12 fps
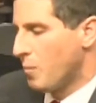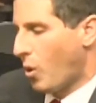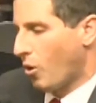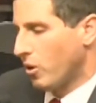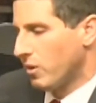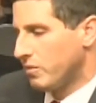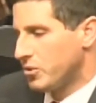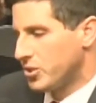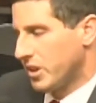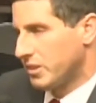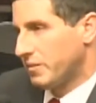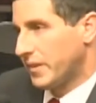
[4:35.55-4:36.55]
part of the
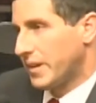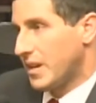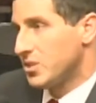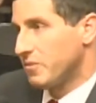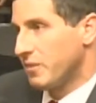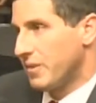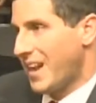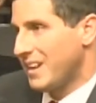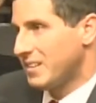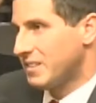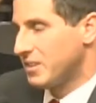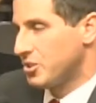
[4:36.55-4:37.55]
justification for that
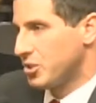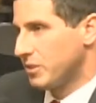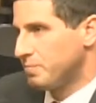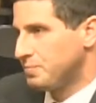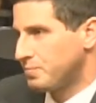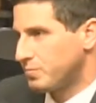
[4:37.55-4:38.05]
decision